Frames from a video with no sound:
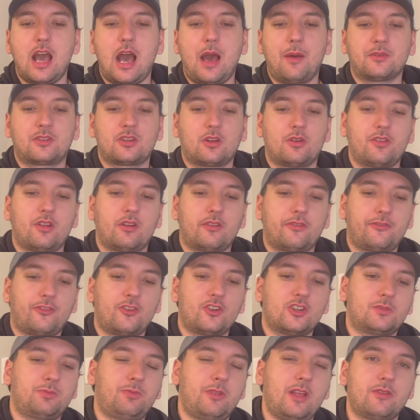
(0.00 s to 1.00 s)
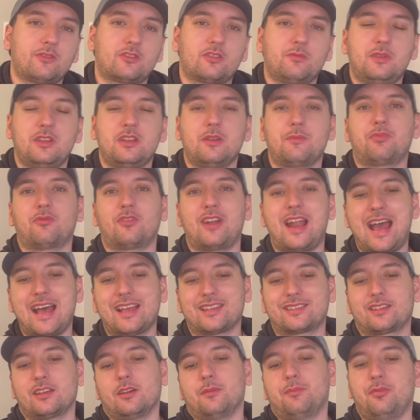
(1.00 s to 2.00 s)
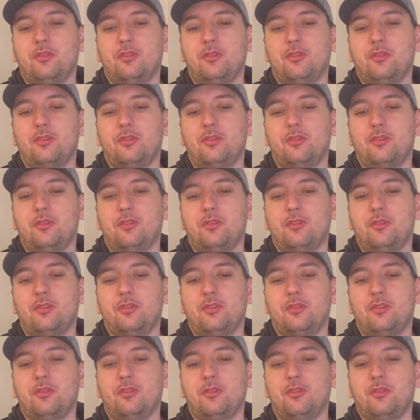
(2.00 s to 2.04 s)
I'm going to start with our first play, which is going to be Nebraska,